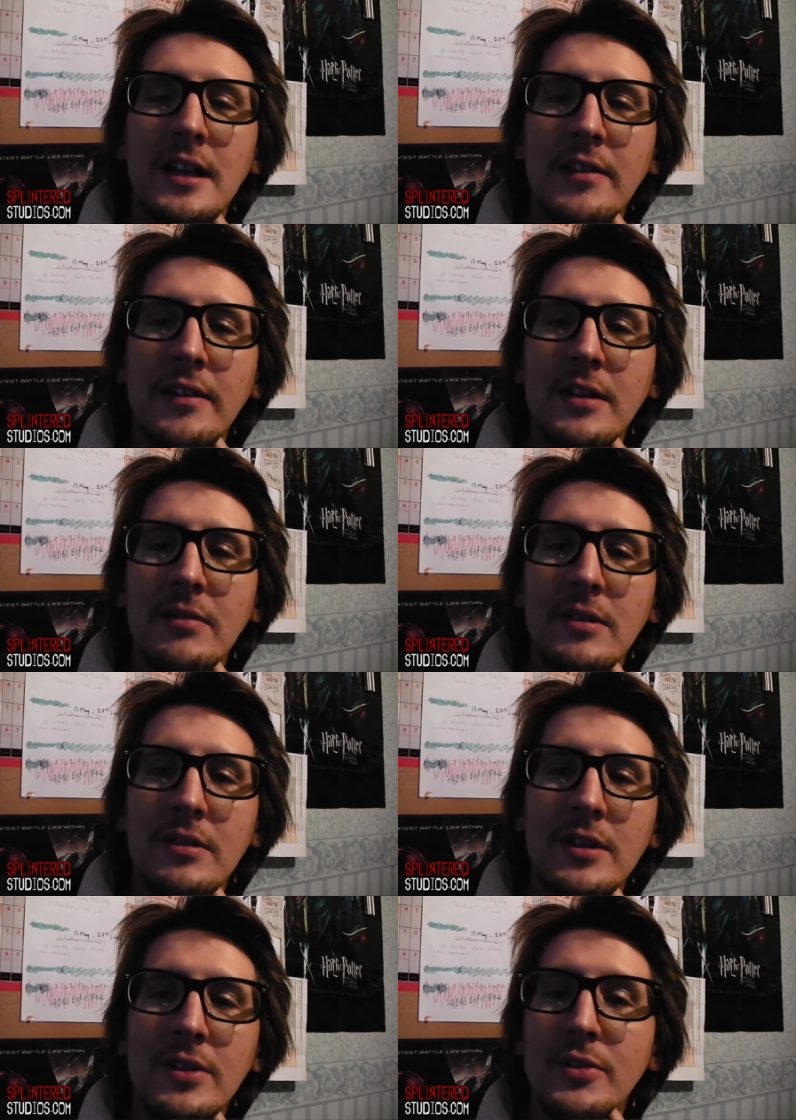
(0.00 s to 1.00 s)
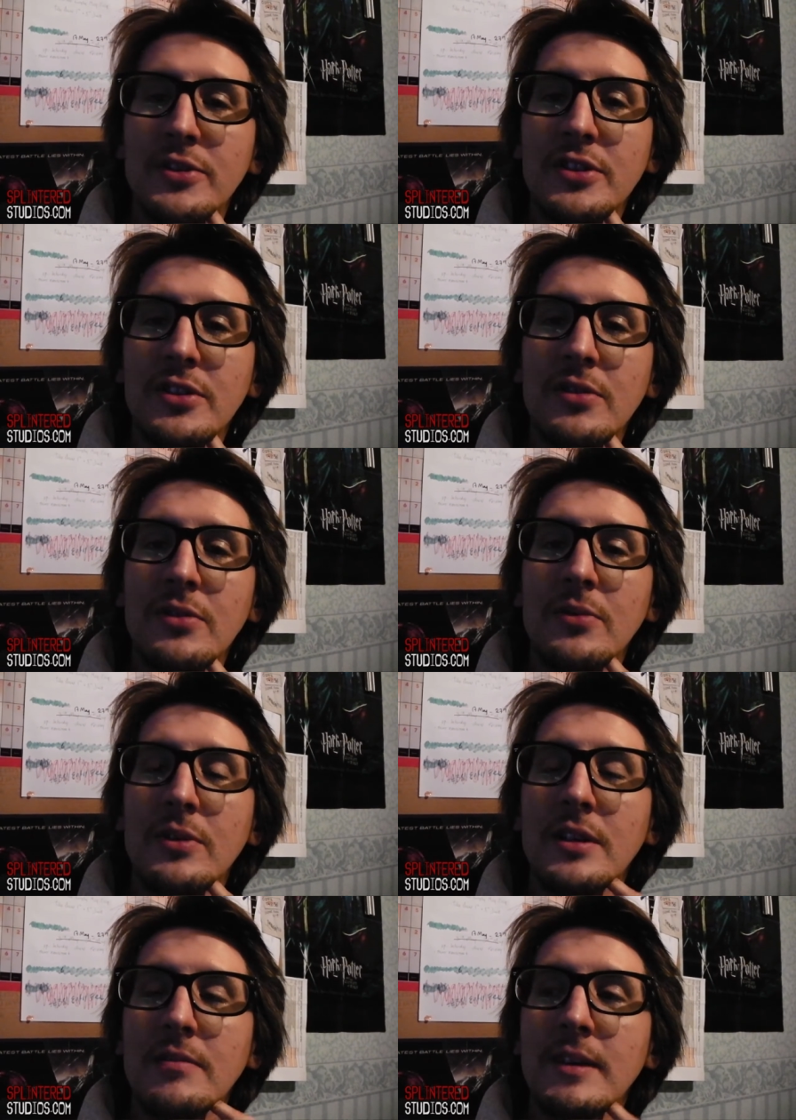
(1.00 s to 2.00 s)
think I will. And also
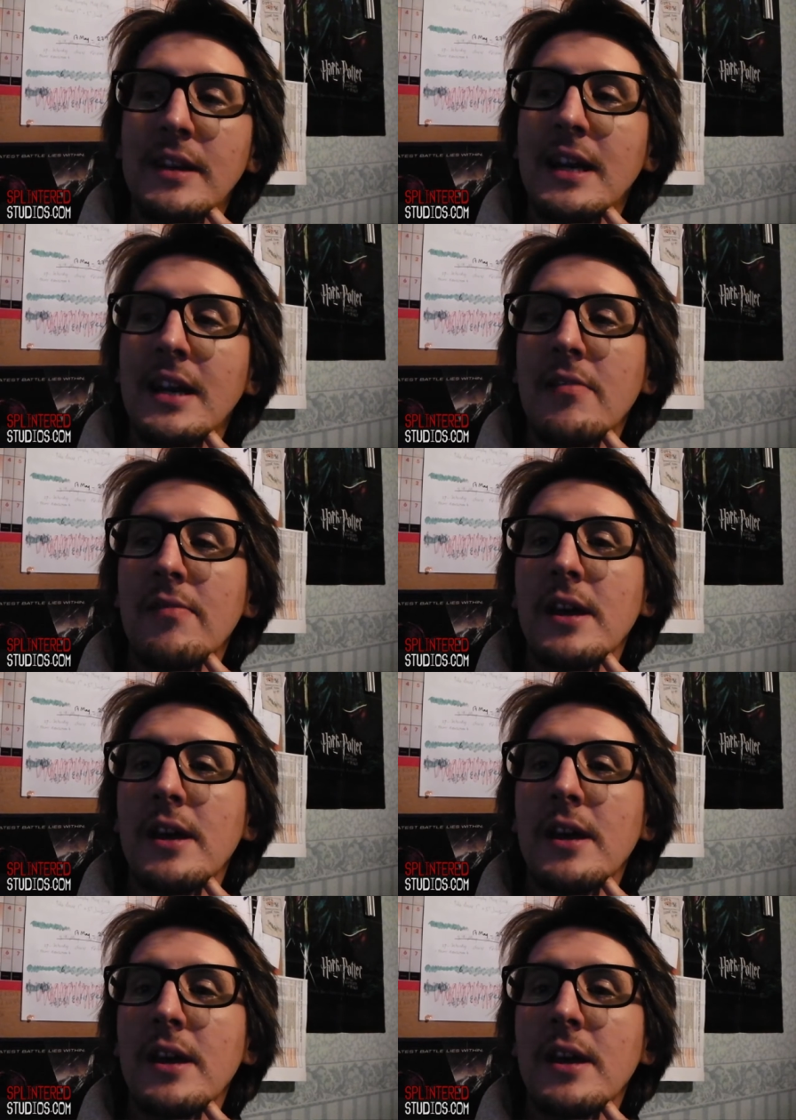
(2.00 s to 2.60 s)
we may have